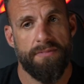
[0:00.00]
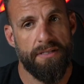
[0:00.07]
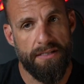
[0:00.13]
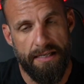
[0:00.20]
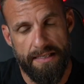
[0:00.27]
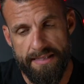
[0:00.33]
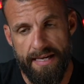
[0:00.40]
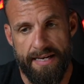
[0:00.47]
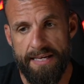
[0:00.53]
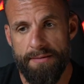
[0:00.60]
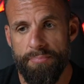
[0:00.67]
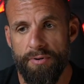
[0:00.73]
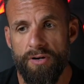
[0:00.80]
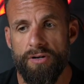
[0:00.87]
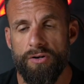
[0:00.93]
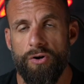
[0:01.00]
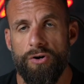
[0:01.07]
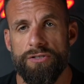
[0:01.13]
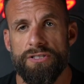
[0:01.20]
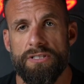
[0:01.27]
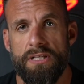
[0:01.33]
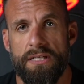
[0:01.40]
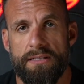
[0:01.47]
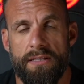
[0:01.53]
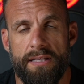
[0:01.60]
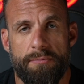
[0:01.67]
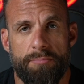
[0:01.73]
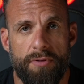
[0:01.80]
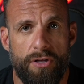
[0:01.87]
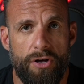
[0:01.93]
get that ebook or just click the
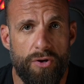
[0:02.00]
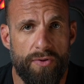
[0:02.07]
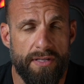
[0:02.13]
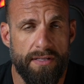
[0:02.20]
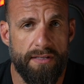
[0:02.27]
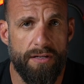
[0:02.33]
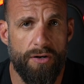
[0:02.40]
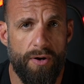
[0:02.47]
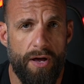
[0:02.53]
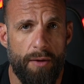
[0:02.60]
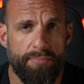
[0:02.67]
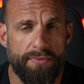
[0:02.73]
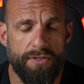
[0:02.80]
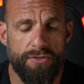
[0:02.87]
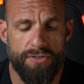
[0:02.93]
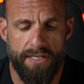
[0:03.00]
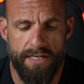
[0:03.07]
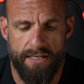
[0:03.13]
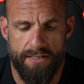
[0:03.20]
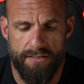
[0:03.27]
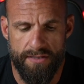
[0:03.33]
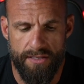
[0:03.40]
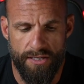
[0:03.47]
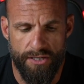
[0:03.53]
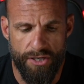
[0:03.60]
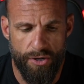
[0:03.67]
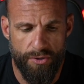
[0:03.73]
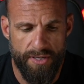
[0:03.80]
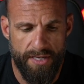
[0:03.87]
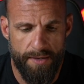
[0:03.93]
link below that you know helped you get into the
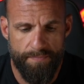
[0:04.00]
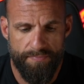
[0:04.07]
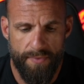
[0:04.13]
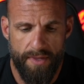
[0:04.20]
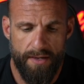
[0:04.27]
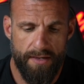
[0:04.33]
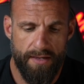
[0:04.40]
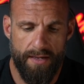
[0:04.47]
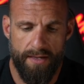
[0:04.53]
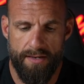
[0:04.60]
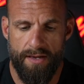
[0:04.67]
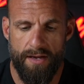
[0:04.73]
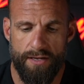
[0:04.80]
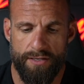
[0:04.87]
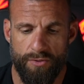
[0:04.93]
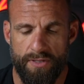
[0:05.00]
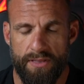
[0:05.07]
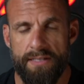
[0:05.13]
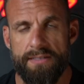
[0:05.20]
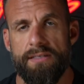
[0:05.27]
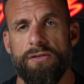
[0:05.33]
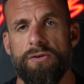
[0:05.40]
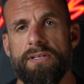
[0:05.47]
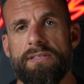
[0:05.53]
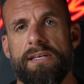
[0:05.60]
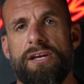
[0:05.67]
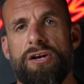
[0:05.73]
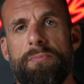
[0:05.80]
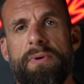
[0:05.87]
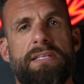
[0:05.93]
agoge, and uh, you'll let you get to
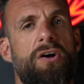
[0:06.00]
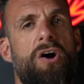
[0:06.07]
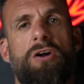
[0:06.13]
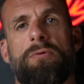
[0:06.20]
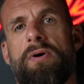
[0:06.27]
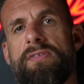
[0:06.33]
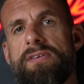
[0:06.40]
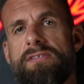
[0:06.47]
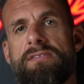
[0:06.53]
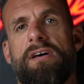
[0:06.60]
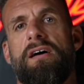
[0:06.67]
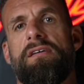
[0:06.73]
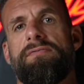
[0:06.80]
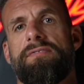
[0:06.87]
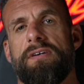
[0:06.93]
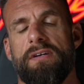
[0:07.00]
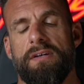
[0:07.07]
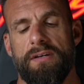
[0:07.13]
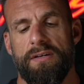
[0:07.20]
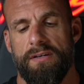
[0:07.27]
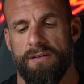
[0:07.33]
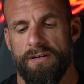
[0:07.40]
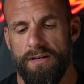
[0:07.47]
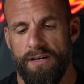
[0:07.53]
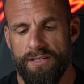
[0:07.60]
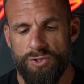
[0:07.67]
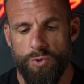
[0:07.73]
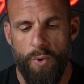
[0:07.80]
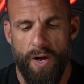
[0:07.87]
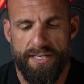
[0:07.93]
hear me talk about this stuff uh,
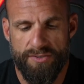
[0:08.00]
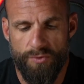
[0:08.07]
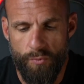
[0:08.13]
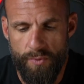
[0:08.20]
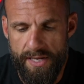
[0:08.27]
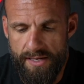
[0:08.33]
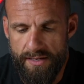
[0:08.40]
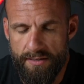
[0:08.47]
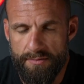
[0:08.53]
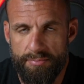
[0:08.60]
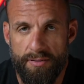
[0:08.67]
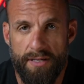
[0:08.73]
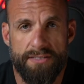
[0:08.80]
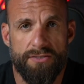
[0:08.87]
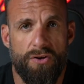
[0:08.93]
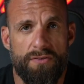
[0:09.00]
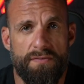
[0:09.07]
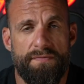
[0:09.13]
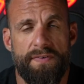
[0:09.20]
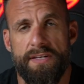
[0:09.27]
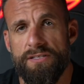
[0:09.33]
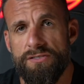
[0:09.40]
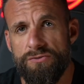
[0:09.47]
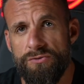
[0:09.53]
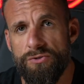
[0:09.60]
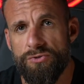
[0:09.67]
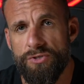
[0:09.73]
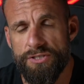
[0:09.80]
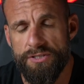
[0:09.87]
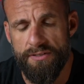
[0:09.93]
twice a week, plus all the fitness and
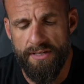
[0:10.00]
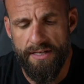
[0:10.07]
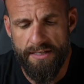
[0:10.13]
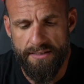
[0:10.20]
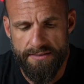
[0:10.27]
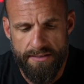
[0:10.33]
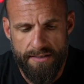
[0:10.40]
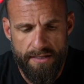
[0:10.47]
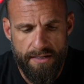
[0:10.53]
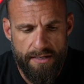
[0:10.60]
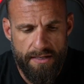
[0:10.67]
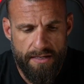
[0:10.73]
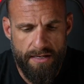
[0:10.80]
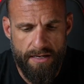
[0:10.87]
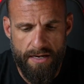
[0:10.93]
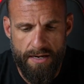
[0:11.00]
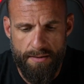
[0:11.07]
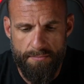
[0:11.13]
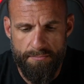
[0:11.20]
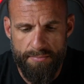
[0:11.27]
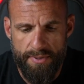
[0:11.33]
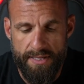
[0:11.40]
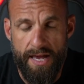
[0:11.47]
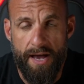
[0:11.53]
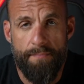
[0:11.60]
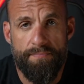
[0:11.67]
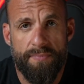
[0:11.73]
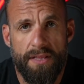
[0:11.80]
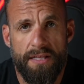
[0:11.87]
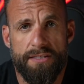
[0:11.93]
nutrition things. Um, but yeah,
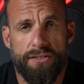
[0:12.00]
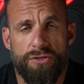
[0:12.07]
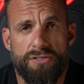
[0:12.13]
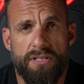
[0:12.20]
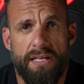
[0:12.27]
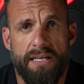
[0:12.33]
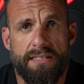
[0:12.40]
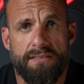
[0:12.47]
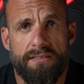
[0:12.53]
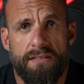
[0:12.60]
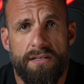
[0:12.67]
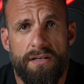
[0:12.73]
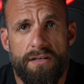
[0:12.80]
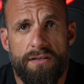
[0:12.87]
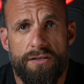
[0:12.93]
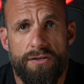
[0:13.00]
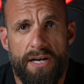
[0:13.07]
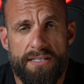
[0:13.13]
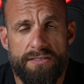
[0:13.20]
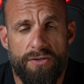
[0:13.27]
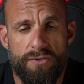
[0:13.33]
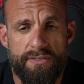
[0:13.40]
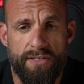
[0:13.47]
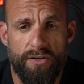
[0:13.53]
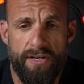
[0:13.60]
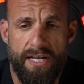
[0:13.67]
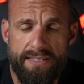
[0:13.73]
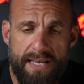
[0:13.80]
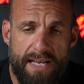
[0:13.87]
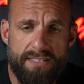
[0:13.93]
click those links. You guys know the deal.
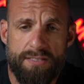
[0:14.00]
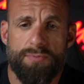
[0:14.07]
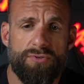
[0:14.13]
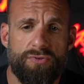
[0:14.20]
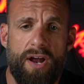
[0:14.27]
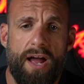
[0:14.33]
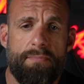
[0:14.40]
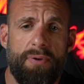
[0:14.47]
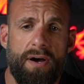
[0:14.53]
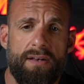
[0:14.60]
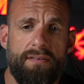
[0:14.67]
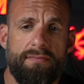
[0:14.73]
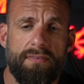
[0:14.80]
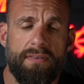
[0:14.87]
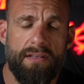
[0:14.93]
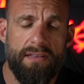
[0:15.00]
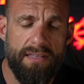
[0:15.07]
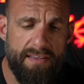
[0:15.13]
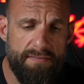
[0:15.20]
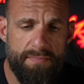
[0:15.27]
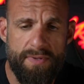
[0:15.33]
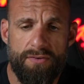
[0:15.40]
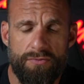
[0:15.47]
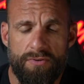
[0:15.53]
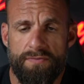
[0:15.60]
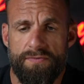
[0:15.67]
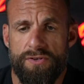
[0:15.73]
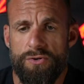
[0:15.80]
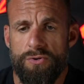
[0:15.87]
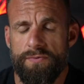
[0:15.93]
Hit that subscribe button. Leave me a
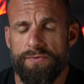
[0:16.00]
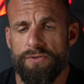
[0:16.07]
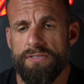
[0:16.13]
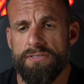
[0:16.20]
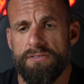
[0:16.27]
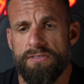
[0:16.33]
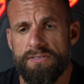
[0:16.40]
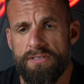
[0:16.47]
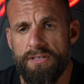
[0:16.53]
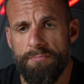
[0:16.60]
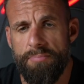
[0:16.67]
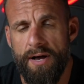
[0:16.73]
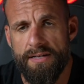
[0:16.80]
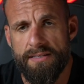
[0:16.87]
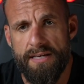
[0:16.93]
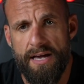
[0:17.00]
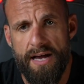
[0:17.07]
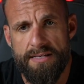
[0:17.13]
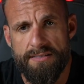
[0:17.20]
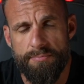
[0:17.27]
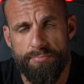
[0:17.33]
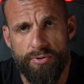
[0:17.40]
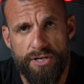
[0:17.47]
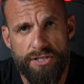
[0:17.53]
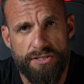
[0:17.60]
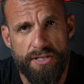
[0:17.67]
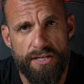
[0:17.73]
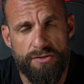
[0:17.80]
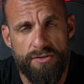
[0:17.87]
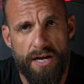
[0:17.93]
review if you're listening to this on the podcast.
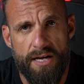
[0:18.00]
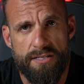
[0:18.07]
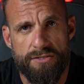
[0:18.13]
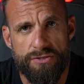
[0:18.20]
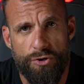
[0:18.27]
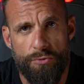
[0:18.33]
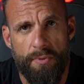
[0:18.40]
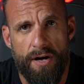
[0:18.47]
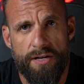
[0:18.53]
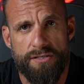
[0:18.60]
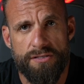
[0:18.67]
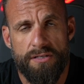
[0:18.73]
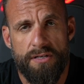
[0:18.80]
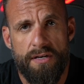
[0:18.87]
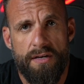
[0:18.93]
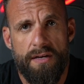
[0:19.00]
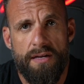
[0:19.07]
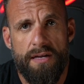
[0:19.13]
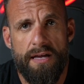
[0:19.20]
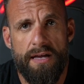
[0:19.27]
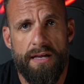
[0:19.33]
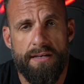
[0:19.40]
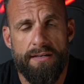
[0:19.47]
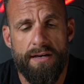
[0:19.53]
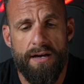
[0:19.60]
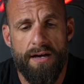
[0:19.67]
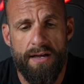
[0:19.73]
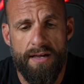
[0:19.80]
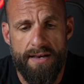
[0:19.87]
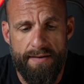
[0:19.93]
Appreciate you guys so much, and
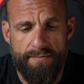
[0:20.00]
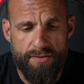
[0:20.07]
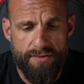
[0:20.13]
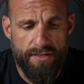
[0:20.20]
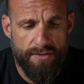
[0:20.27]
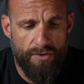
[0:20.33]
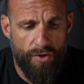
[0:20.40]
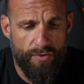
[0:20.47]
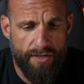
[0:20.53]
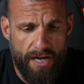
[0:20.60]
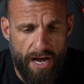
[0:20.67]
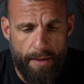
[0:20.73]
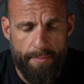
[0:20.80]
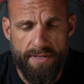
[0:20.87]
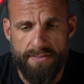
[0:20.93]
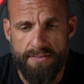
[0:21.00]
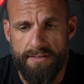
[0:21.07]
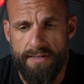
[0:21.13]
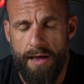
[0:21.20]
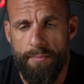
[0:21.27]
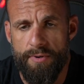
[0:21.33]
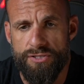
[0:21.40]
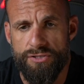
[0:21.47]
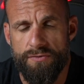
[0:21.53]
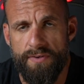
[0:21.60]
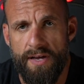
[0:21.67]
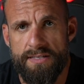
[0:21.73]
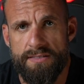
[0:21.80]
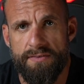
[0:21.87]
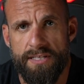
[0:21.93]
uh, and everything, all the comments, and how much you
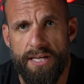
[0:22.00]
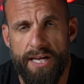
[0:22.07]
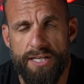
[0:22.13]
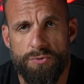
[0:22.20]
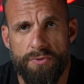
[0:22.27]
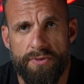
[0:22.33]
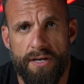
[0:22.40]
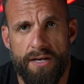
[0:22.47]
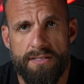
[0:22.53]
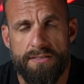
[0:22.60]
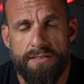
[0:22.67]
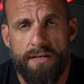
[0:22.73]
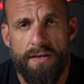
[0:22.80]
guys have engaged with us